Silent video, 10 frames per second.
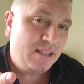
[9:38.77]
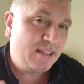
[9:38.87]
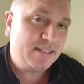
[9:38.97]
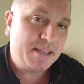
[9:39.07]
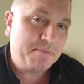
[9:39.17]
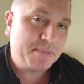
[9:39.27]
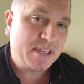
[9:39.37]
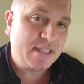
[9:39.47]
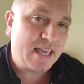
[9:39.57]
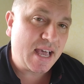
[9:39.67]
is
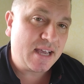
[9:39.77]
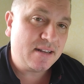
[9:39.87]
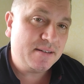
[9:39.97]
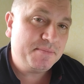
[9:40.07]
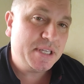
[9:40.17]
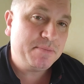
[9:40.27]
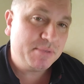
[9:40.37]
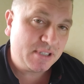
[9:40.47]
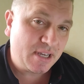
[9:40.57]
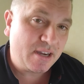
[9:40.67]
something that
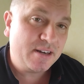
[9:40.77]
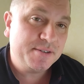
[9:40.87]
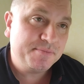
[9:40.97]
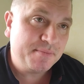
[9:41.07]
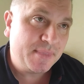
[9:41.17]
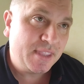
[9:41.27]
people are...